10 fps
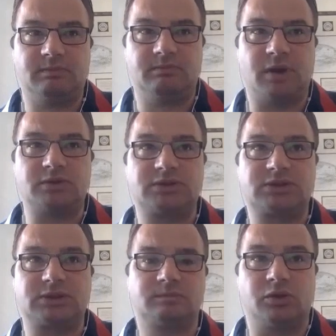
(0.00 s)

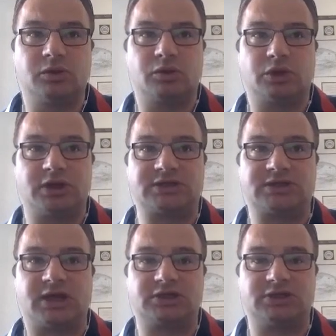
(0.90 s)
Most
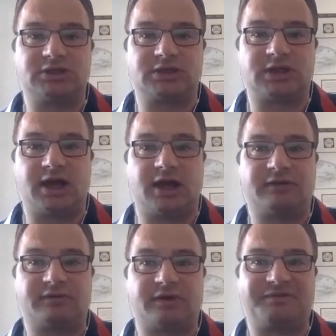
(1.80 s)
organizations have
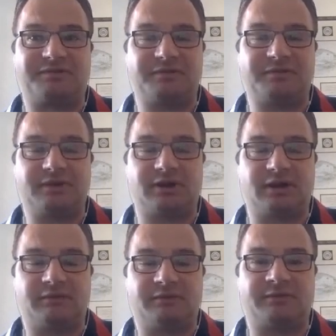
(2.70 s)
a
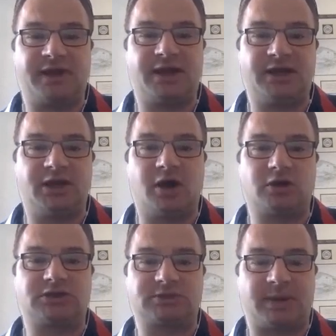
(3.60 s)
fairly large
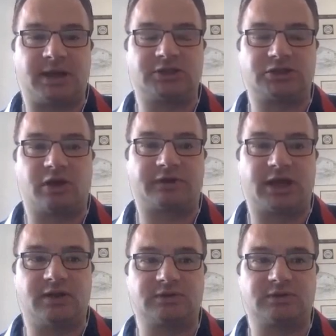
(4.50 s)
expanded chart of accounts.